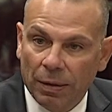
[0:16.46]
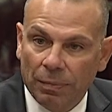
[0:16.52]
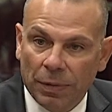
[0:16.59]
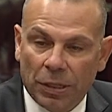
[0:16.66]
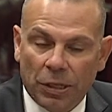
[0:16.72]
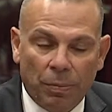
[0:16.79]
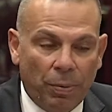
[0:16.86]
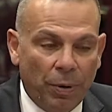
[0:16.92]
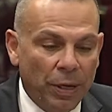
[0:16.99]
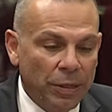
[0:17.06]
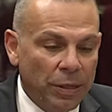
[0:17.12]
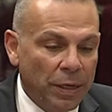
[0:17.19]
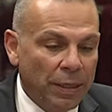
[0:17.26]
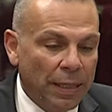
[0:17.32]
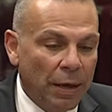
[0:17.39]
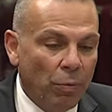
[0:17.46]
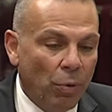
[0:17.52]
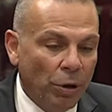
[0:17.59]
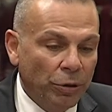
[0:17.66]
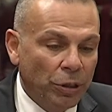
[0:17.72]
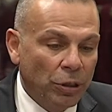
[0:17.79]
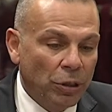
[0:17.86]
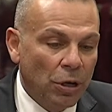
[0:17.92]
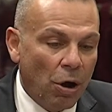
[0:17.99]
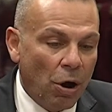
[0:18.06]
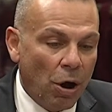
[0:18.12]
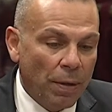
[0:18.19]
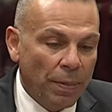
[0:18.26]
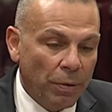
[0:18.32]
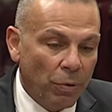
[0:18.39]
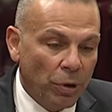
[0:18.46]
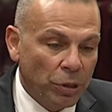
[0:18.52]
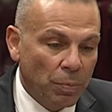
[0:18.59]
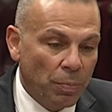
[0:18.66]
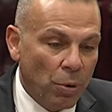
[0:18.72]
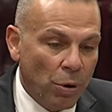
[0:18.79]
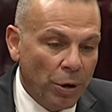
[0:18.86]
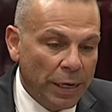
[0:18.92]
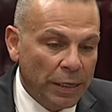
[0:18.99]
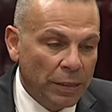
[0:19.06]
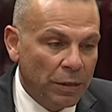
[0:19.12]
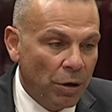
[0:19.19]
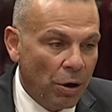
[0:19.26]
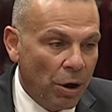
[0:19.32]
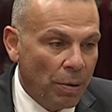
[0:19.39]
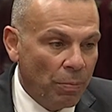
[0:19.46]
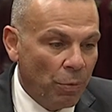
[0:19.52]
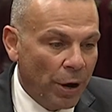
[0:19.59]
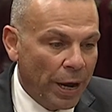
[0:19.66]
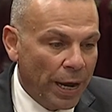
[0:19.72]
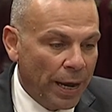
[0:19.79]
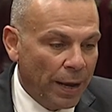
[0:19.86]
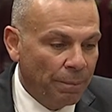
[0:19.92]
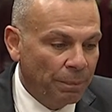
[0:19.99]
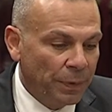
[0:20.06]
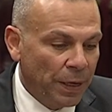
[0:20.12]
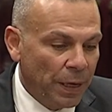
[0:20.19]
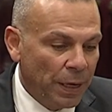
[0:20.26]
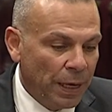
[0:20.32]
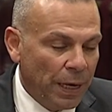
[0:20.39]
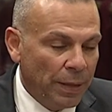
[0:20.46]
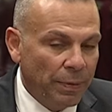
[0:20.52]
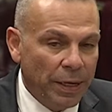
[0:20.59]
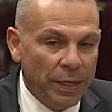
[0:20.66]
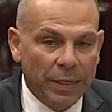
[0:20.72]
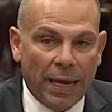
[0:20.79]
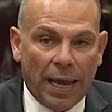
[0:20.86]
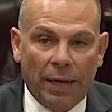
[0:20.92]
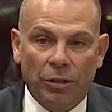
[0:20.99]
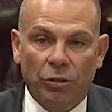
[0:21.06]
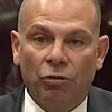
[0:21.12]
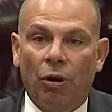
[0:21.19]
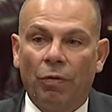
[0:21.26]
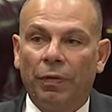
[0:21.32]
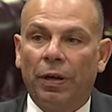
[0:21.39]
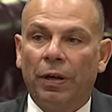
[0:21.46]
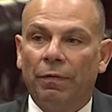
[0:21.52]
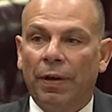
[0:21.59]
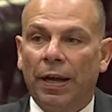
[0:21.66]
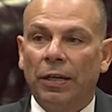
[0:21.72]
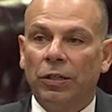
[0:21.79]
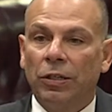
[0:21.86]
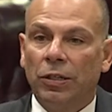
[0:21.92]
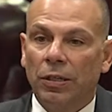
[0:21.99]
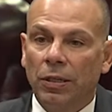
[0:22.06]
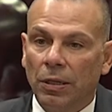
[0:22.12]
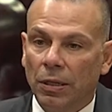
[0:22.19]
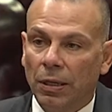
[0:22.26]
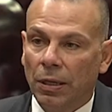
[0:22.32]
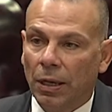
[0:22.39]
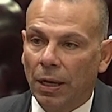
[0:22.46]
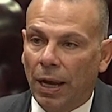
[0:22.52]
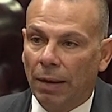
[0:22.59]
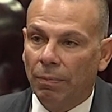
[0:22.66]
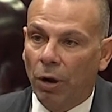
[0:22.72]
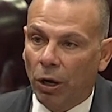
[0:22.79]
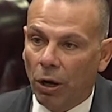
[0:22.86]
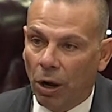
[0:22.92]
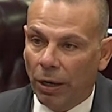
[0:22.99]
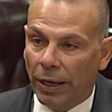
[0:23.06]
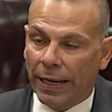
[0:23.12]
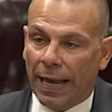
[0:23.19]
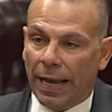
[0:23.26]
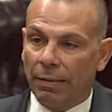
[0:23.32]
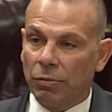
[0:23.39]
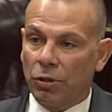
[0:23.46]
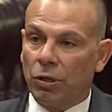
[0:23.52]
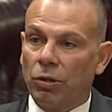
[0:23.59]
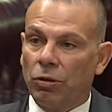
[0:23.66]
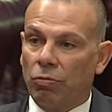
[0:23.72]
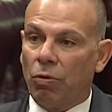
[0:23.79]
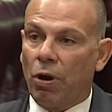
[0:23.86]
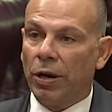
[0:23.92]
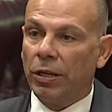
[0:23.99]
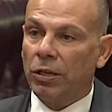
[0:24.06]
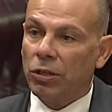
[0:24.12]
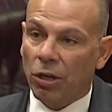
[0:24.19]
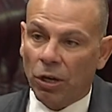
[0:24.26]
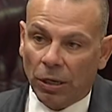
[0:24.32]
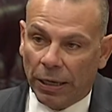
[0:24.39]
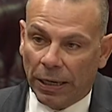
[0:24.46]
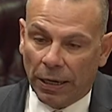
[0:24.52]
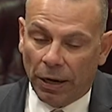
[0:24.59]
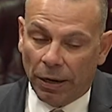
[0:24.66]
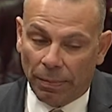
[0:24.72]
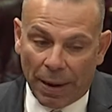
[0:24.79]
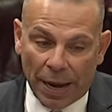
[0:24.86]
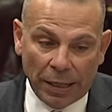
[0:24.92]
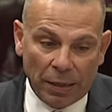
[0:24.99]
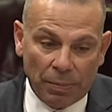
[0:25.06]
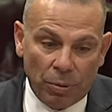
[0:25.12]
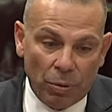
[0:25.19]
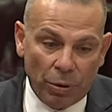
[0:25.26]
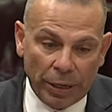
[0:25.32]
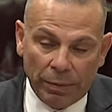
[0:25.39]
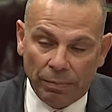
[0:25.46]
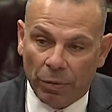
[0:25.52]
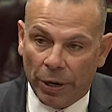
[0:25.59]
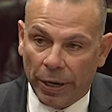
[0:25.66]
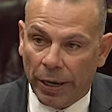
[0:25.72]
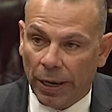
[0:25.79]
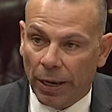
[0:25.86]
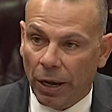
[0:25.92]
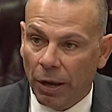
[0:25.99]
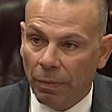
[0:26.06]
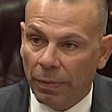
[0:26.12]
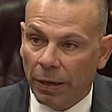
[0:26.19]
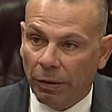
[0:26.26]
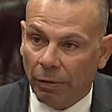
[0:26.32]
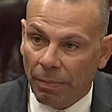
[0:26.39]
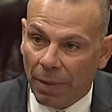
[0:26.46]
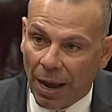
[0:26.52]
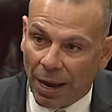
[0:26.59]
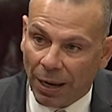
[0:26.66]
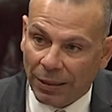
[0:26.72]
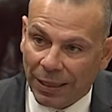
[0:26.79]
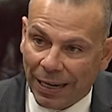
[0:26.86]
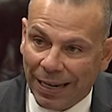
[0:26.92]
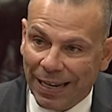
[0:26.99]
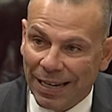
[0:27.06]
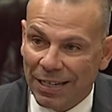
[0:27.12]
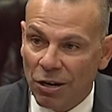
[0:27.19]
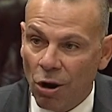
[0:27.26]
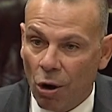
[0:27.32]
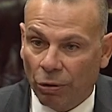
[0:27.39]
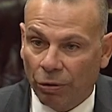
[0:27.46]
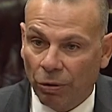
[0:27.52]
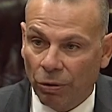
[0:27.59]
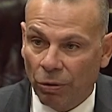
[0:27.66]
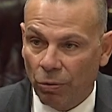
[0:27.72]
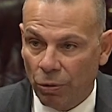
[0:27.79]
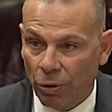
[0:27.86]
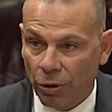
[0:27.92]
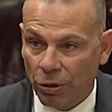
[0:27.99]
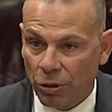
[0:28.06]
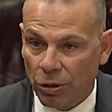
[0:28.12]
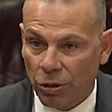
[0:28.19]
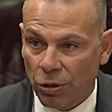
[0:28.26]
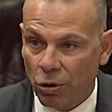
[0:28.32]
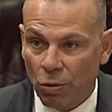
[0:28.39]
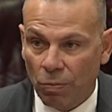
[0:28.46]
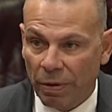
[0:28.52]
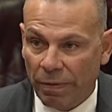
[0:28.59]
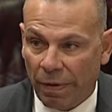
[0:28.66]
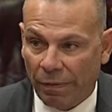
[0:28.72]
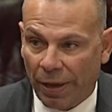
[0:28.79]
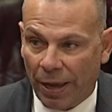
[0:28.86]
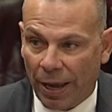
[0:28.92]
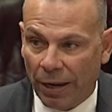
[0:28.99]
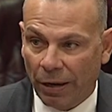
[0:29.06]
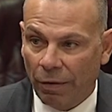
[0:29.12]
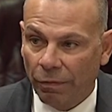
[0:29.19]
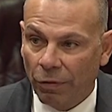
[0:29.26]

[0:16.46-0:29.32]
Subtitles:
Mr. President, there was a point in time where, in these catastrophic events, and my colleague Adam Searle's right, it's certainly, and I made the point in my opening remarks, it is not the worst storm we've ever had.